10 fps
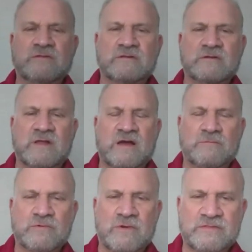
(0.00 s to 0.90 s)
a little
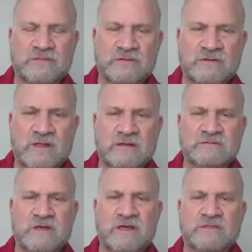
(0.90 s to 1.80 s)
out breath, a little
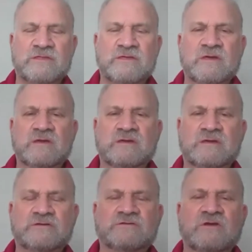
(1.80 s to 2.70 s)
out death
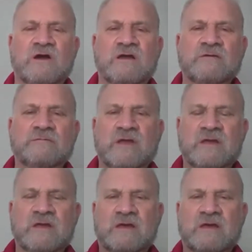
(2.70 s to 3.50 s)
each time,